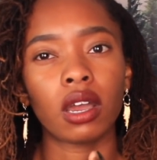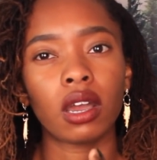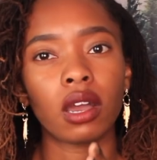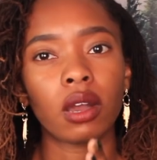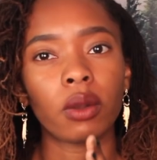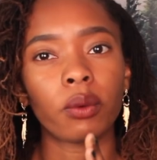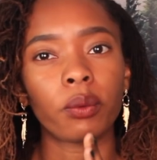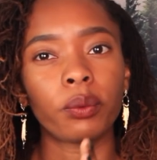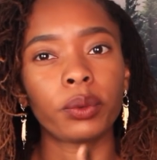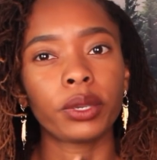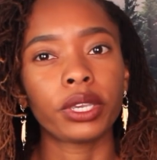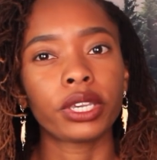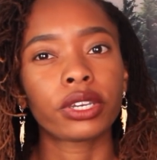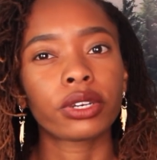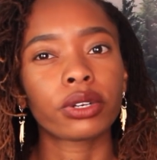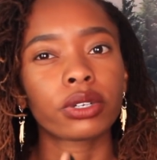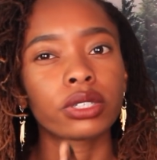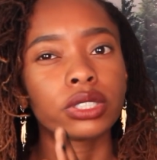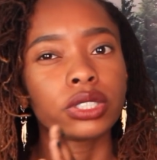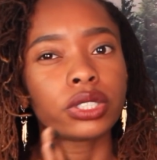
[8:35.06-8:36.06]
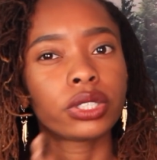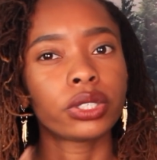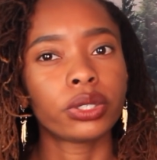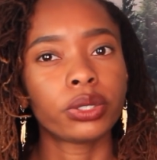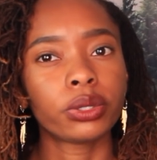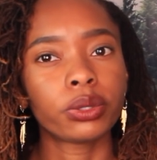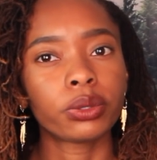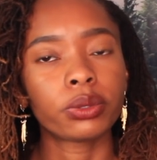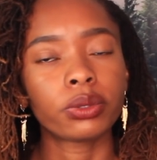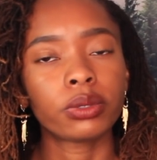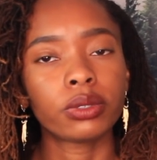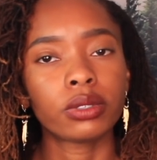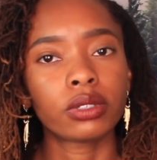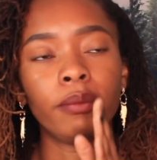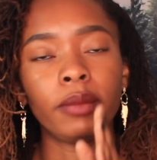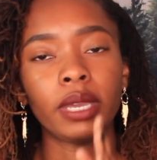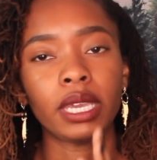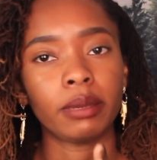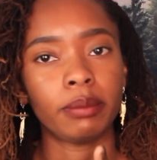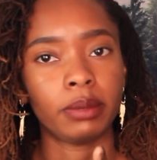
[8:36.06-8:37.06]
a week or 2,
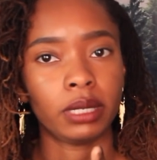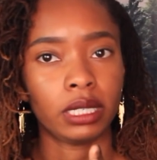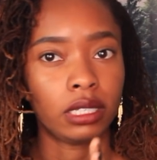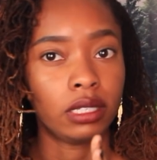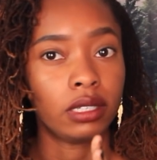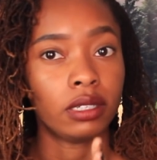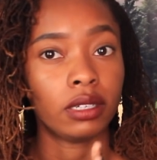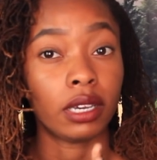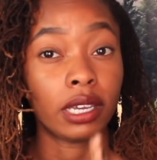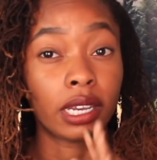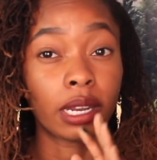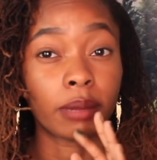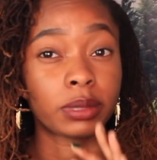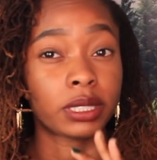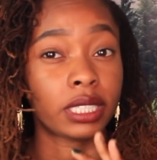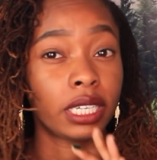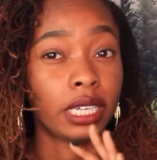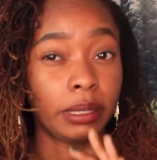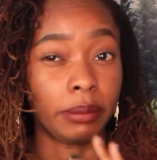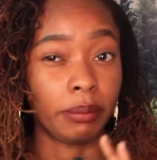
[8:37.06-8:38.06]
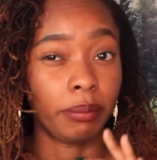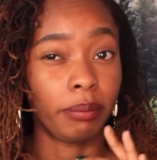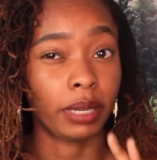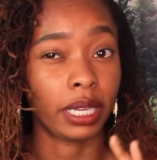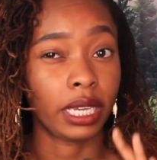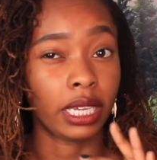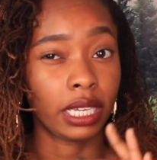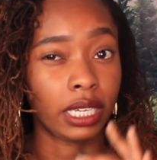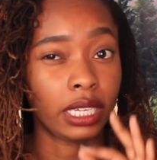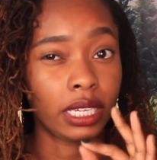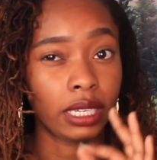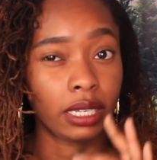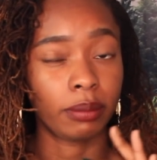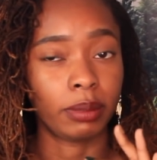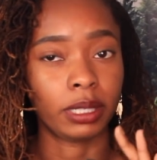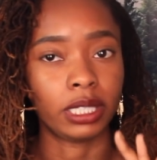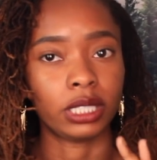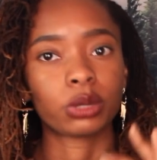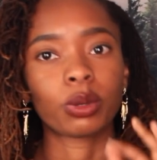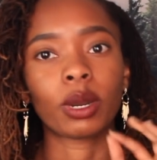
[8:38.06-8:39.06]
maybe, and I'm saying
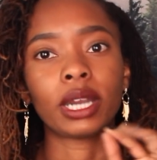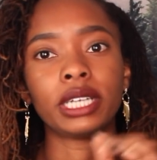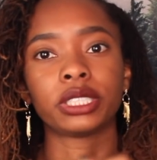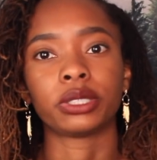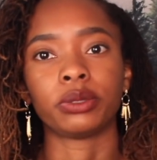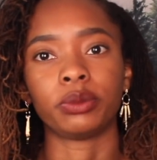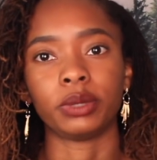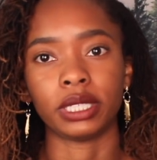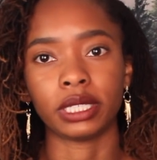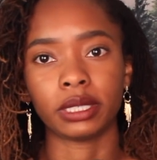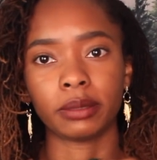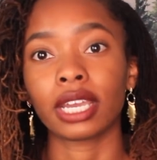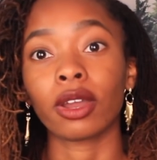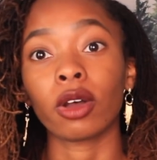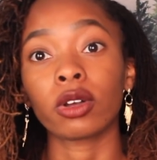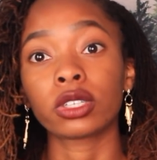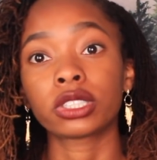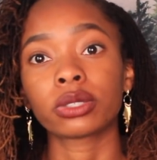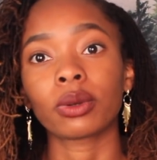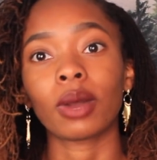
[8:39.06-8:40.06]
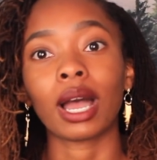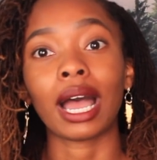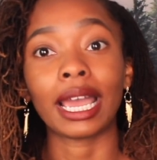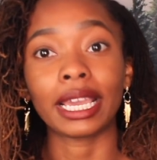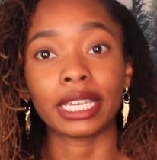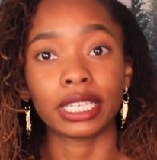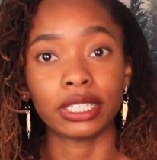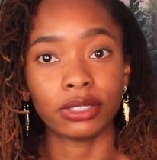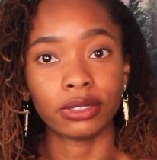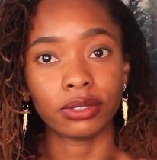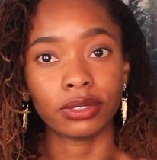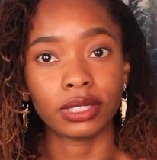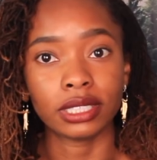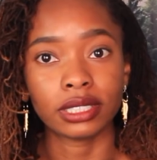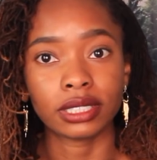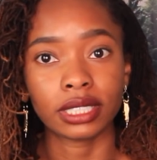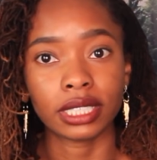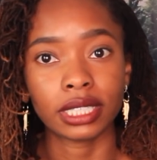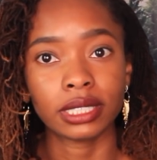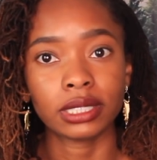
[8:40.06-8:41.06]
maybe twice a week. And also, I can do
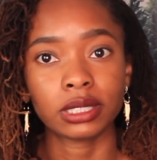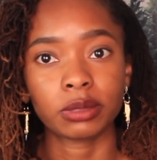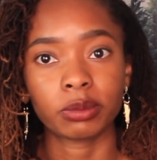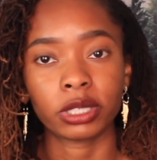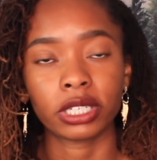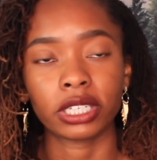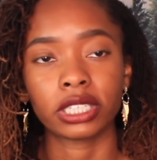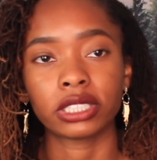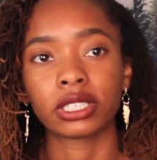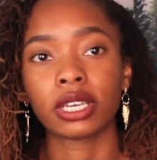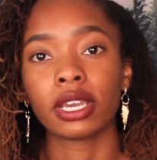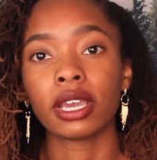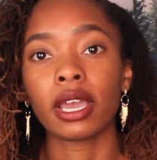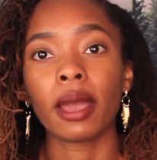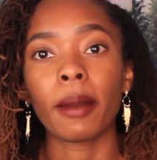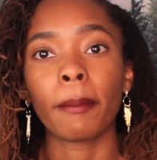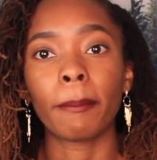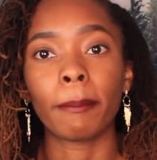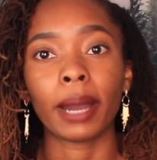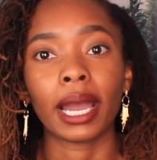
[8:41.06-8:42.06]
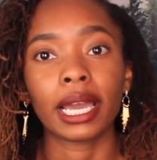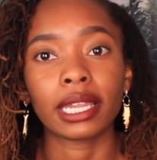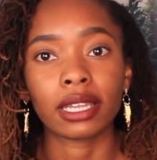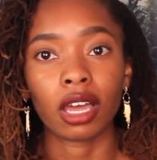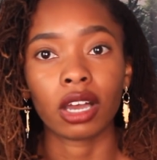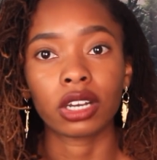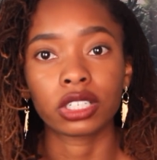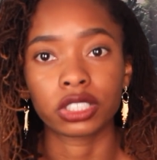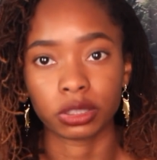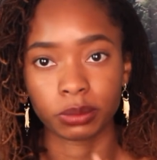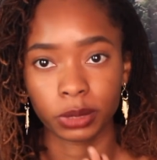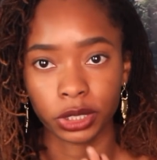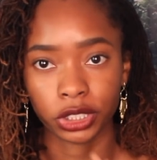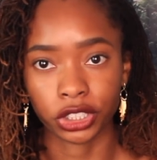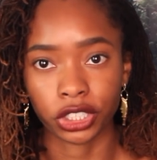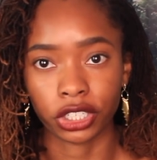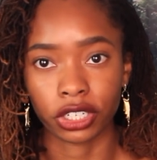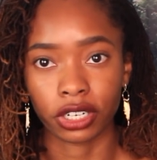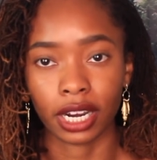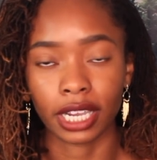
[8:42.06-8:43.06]
these things because my locks are
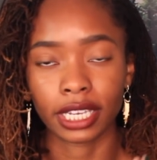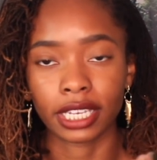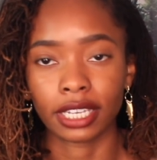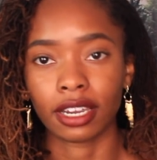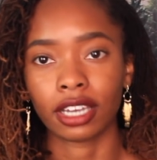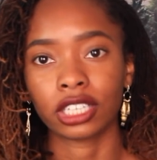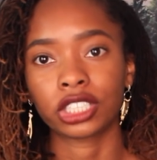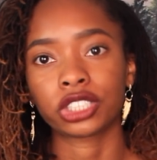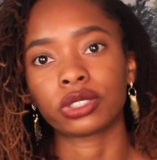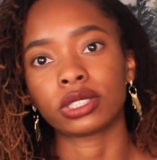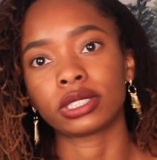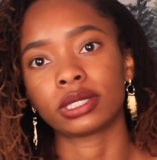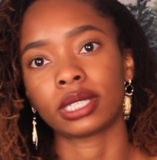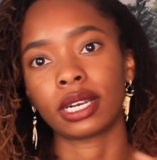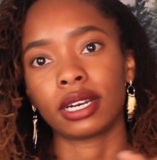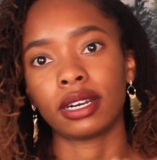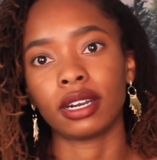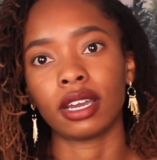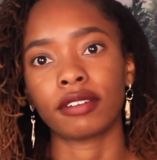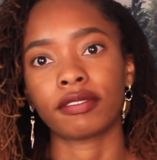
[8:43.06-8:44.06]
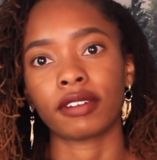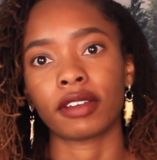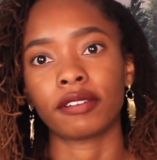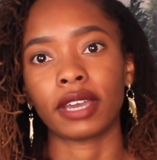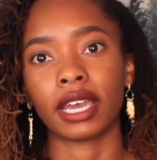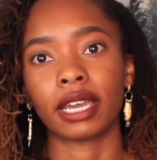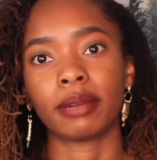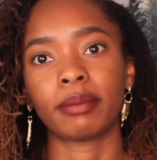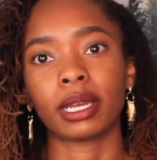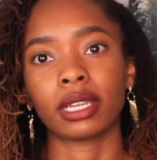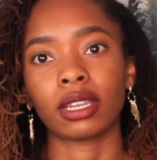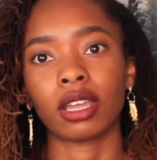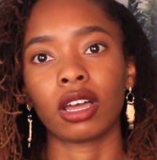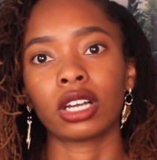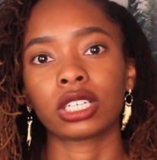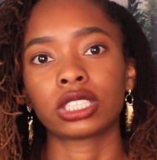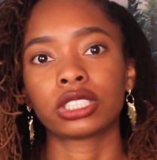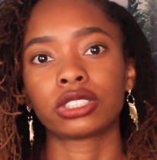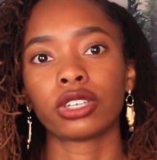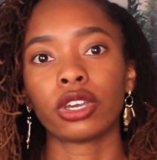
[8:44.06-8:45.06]
mature. I cannot stress that enough. I've had my
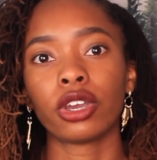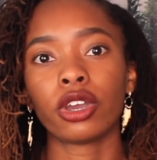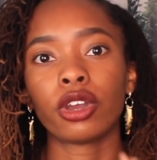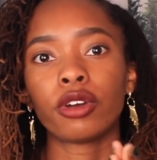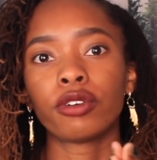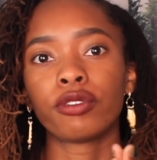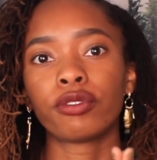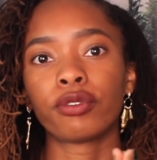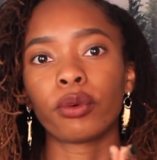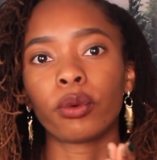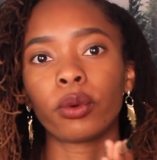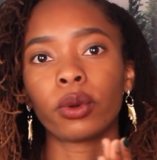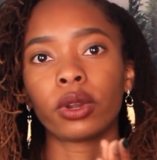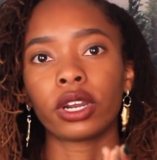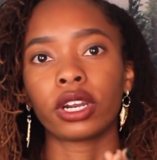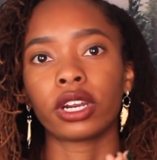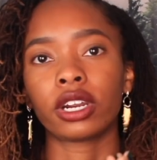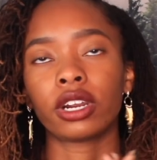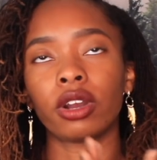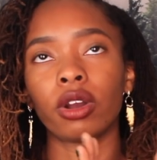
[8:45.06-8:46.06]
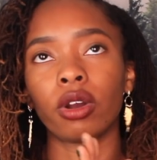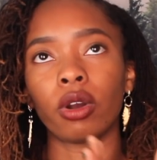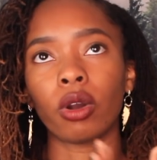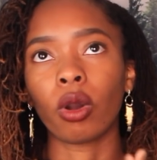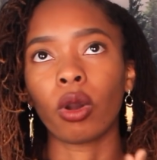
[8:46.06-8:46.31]
locks for